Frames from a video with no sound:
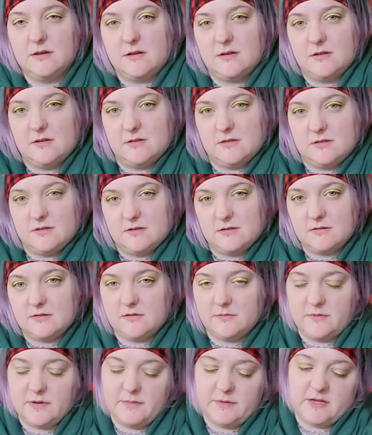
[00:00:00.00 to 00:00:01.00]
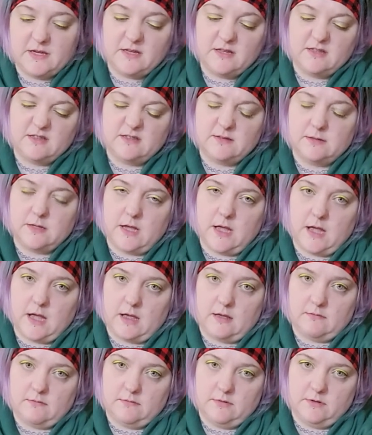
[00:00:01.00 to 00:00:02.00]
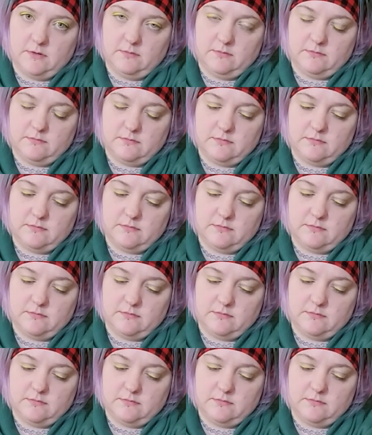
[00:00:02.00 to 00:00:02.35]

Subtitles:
Okay. Could maybe. Nope.